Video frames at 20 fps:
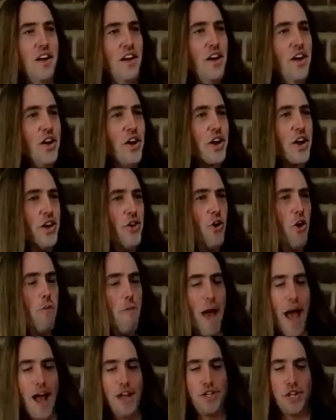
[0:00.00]
Can you
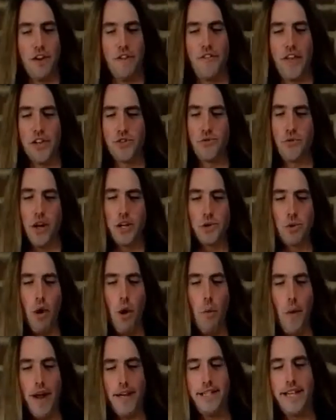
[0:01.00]
imagine if this ritual
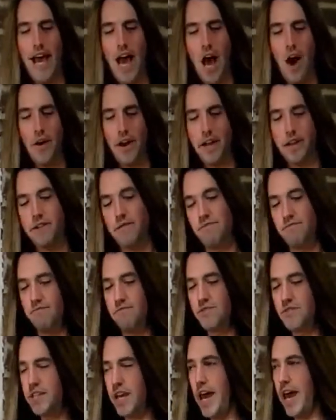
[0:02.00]
went down in,
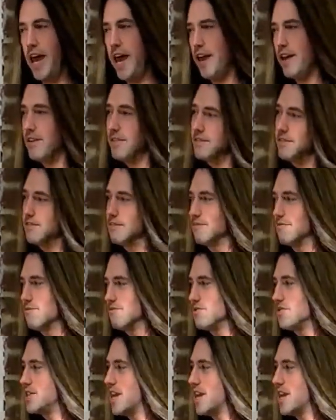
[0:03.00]
say, San